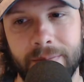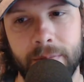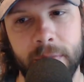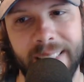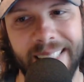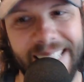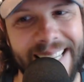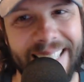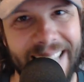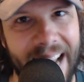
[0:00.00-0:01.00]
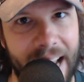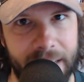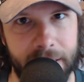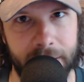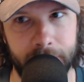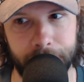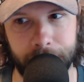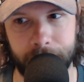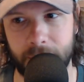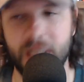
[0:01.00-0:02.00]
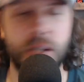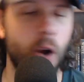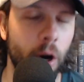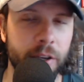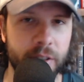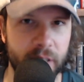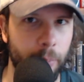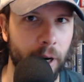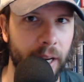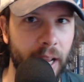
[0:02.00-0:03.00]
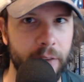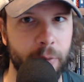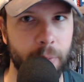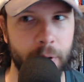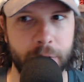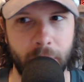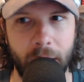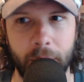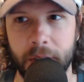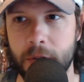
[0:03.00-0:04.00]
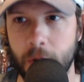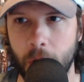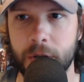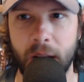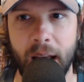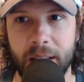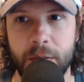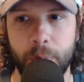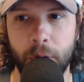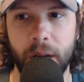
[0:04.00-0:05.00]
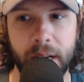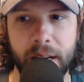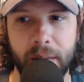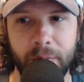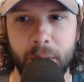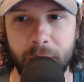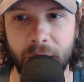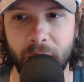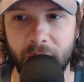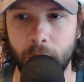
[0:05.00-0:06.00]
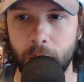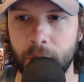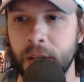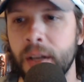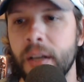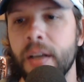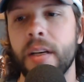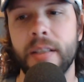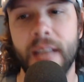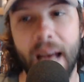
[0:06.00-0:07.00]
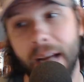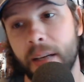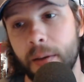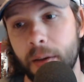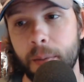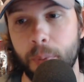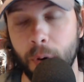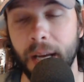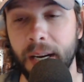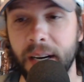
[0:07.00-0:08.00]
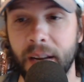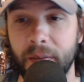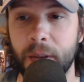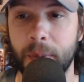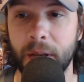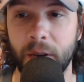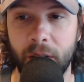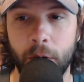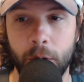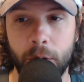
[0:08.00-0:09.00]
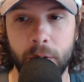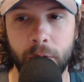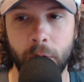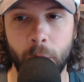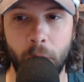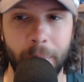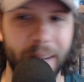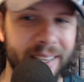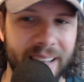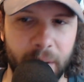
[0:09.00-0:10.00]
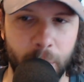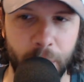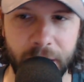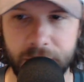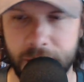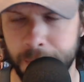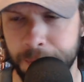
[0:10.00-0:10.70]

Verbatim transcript: to lean Dak. it's hard to separate guys from their surroundings. Carson has played at an M V P level. Dak played at an M V P level for, what, about ten weeks?